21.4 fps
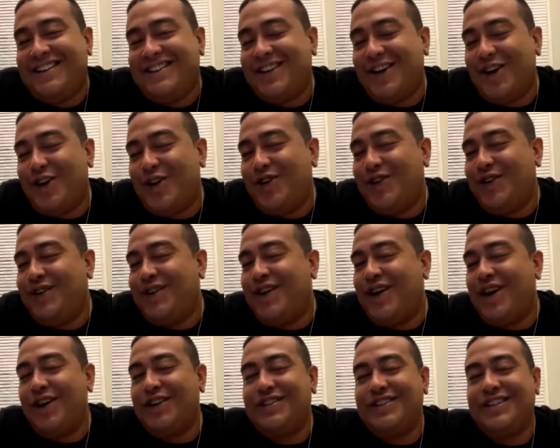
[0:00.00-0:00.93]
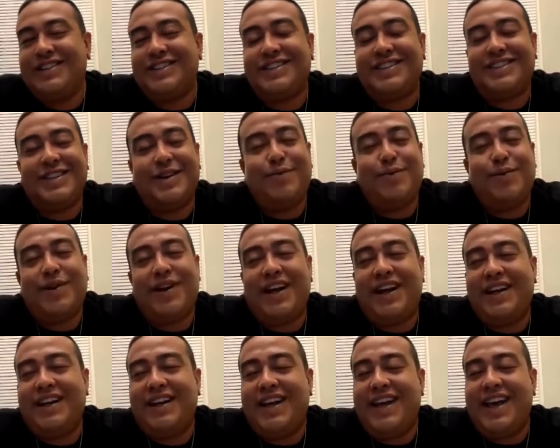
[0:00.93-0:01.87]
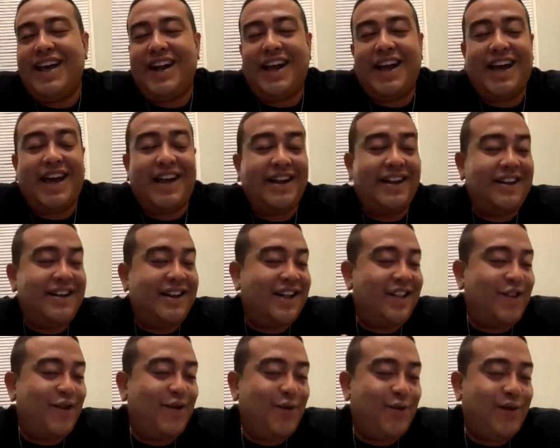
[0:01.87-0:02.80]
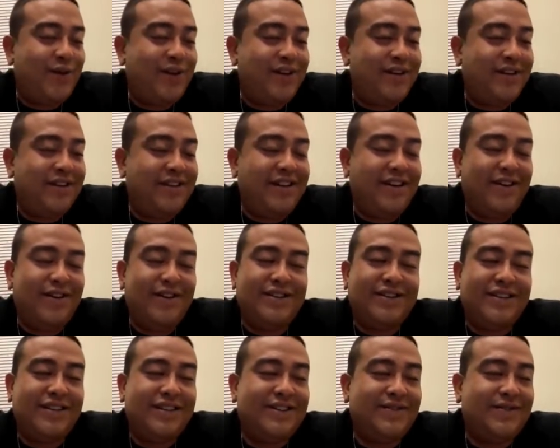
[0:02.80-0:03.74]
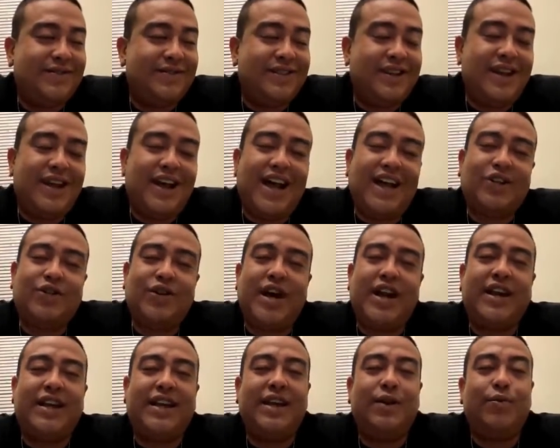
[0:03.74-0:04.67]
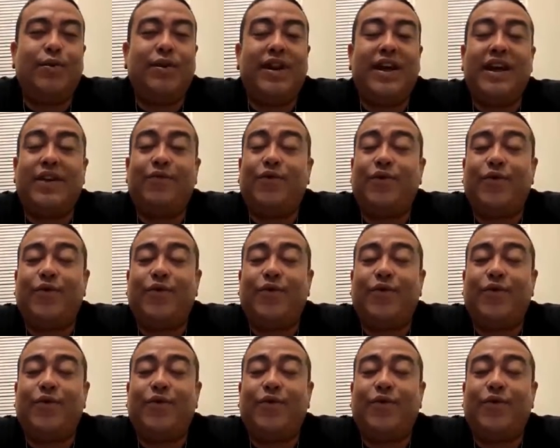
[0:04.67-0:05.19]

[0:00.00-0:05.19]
So it's just simple like that. I got another one. It's just I try to keep it like